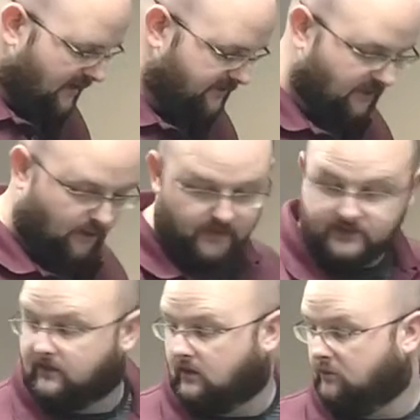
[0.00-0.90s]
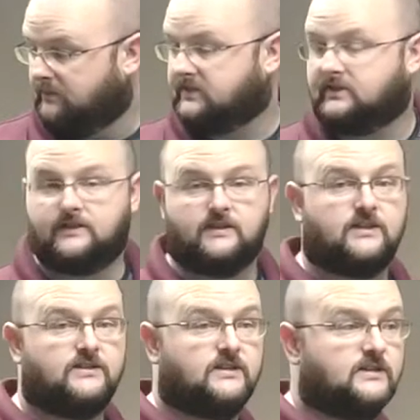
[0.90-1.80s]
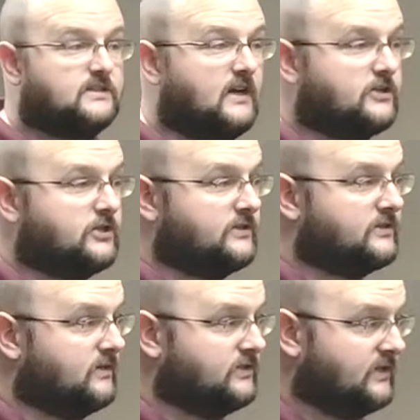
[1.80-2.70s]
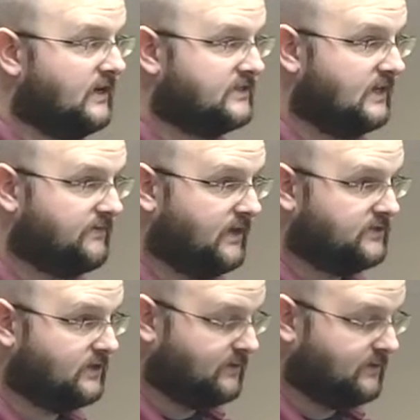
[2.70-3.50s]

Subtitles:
As always, the hope is that this is a discussion, so as you guys have thoughts or